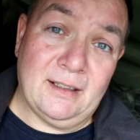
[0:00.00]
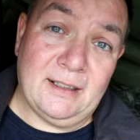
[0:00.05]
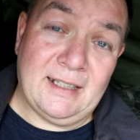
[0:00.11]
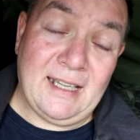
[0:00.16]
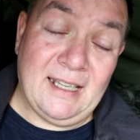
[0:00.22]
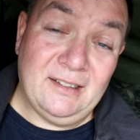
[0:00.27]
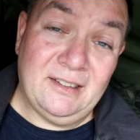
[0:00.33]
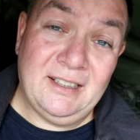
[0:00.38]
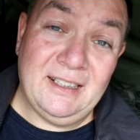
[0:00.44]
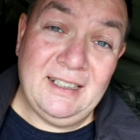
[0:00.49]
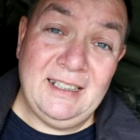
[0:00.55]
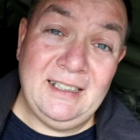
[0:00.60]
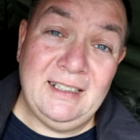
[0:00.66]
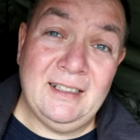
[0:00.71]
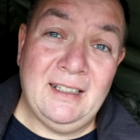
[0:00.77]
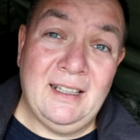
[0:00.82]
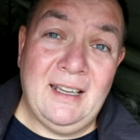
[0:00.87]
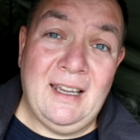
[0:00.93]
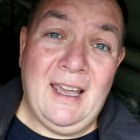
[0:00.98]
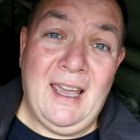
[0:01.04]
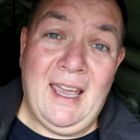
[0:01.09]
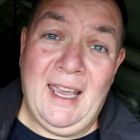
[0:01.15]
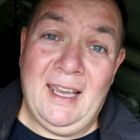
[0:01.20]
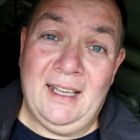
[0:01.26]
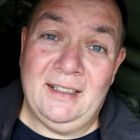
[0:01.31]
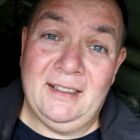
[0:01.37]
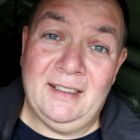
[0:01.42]
canteen
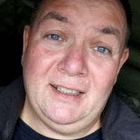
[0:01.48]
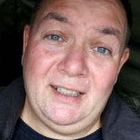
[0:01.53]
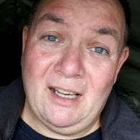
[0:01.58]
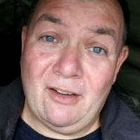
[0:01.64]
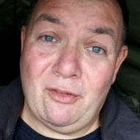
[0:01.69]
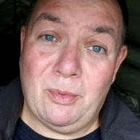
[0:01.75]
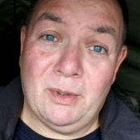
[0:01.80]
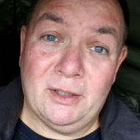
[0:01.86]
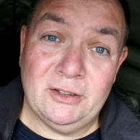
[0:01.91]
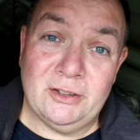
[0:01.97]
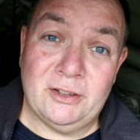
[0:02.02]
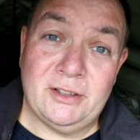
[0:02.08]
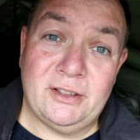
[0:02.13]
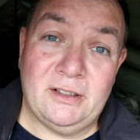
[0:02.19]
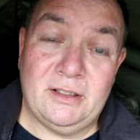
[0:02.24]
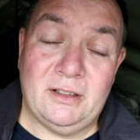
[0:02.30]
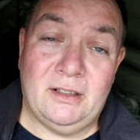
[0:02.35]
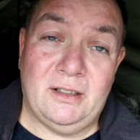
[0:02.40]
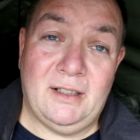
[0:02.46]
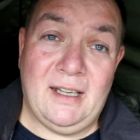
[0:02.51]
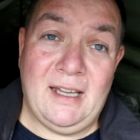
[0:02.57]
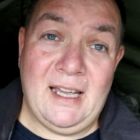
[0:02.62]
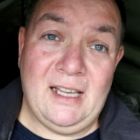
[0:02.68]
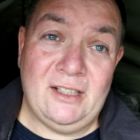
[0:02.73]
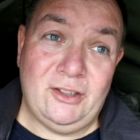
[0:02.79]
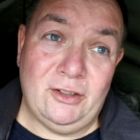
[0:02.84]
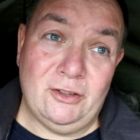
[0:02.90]
and the other one's
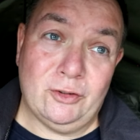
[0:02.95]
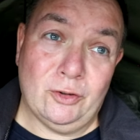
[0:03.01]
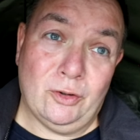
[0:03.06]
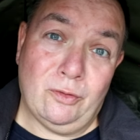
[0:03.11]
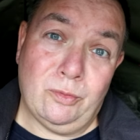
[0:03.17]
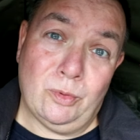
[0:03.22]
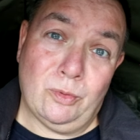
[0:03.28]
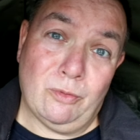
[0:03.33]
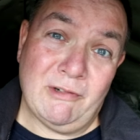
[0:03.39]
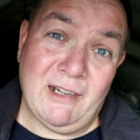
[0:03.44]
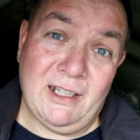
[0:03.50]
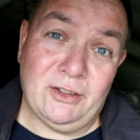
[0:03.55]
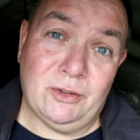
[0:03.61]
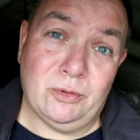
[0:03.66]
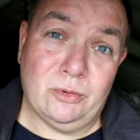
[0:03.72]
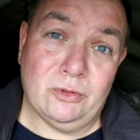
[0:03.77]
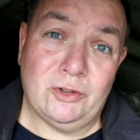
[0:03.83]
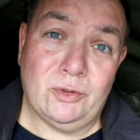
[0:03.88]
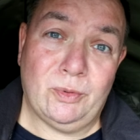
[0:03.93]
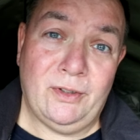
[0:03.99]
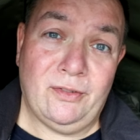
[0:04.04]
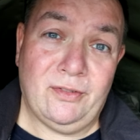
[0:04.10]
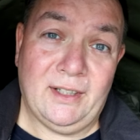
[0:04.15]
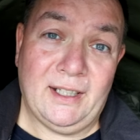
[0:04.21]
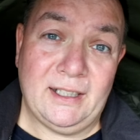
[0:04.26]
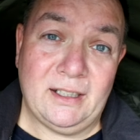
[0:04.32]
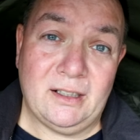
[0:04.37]
as you sort of walk round towards
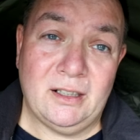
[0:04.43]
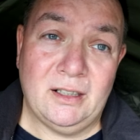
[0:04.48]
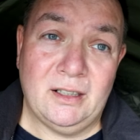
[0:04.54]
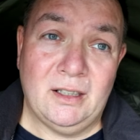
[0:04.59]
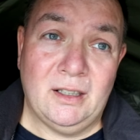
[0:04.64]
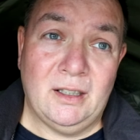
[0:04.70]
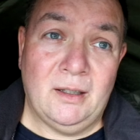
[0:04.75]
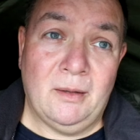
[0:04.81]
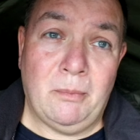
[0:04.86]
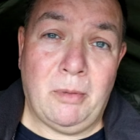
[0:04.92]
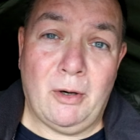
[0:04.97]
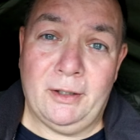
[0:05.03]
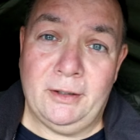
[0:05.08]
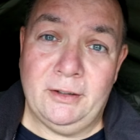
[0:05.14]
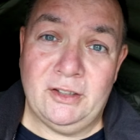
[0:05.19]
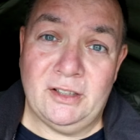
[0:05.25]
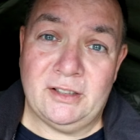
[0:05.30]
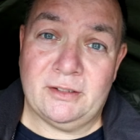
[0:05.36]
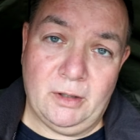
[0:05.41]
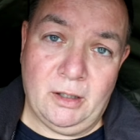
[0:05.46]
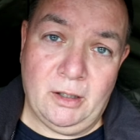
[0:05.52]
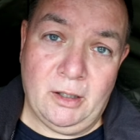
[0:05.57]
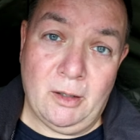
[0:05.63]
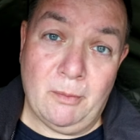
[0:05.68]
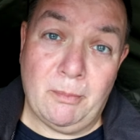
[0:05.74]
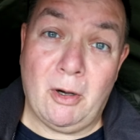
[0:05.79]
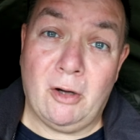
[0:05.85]
Swift Lake by just
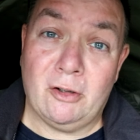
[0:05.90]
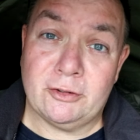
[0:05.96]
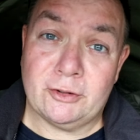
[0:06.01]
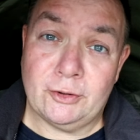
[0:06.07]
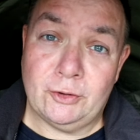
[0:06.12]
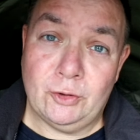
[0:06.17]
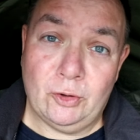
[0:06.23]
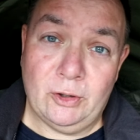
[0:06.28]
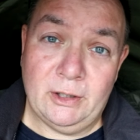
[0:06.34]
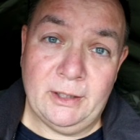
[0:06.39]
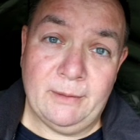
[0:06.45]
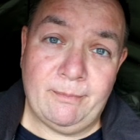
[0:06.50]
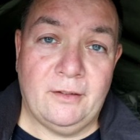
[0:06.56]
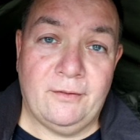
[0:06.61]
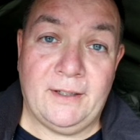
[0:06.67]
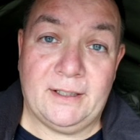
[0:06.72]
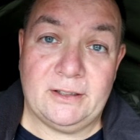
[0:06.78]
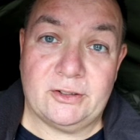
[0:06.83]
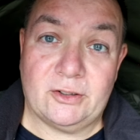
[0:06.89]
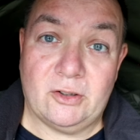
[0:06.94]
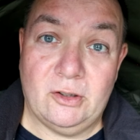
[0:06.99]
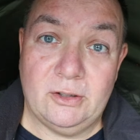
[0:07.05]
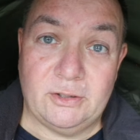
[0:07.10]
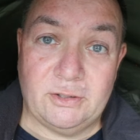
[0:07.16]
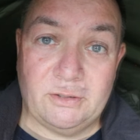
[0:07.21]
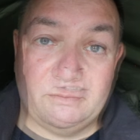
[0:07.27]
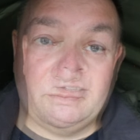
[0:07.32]
past the toilet. Thanks
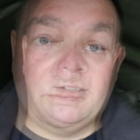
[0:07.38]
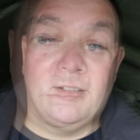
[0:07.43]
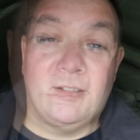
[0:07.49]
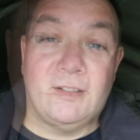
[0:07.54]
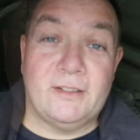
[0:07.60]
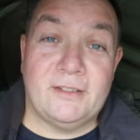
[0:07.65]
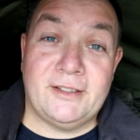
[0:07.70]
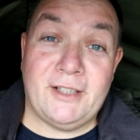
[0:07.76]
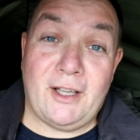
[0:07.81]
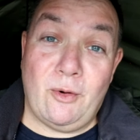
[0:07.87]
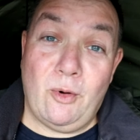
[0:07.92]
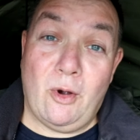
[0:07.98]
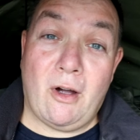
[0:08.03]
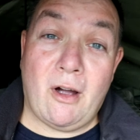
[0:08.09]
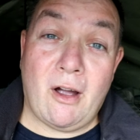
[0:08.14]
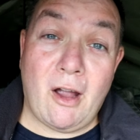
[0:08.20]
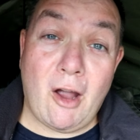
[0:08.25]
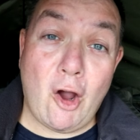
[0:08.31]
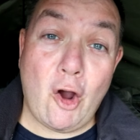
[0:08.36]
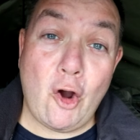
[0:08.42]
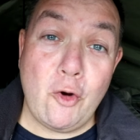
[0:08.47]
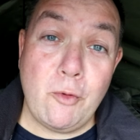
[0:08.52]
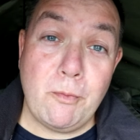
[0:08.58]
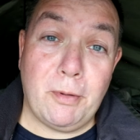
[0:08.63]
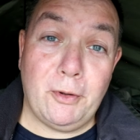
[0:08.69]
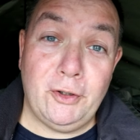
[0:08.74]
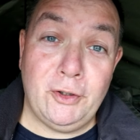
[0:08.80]
guys. So I
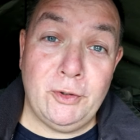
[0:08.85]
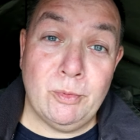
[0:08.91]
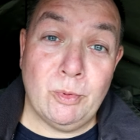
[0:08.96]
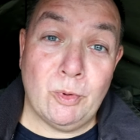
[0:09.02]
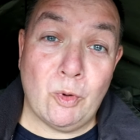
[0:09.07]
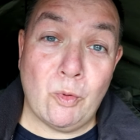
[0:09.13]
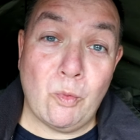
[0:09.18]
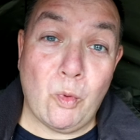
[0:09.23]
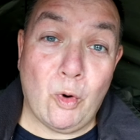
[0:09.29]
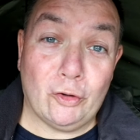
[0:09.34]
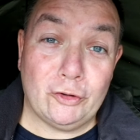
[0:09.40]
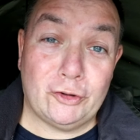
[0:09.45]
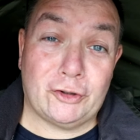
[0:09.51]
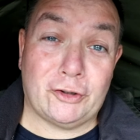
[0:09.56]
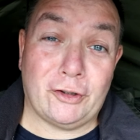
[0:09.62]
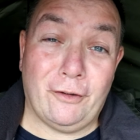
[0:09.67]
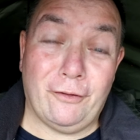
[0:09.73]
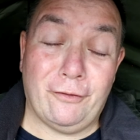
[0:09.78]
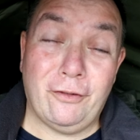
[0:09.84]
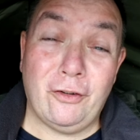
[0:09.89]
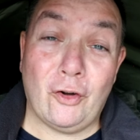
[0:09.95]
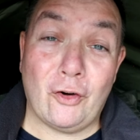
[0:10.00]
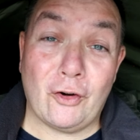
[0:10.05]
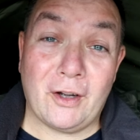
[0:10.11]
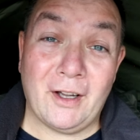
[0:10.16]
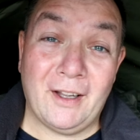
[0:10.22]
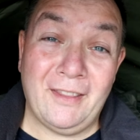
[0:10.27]
hope you all watched
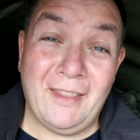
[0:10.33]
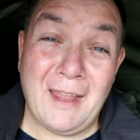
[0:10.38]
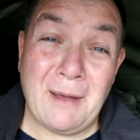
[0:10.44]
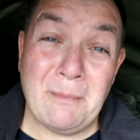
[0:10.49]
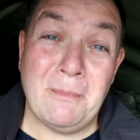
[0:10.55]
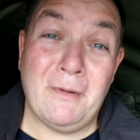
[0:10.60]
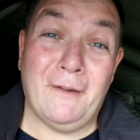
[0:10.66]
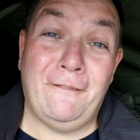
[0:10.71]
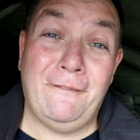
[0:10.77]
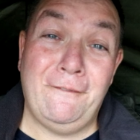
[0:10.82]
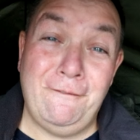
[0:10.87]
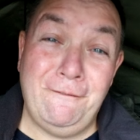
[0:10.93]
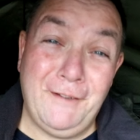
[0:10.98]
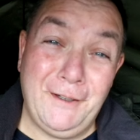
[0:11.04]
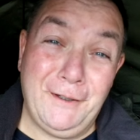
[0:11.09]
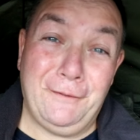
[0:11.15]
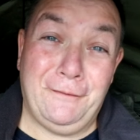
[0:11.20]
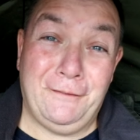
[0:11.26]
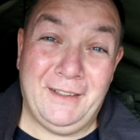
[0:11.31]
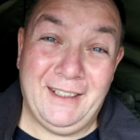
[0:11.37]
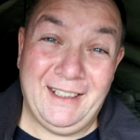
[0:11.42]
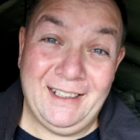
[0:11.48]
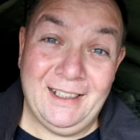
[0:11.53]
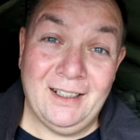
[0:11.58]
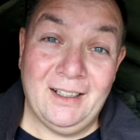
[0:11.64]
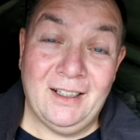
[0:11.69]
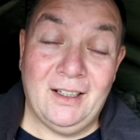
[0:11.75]
vlog number
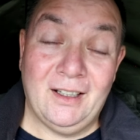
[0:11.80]
50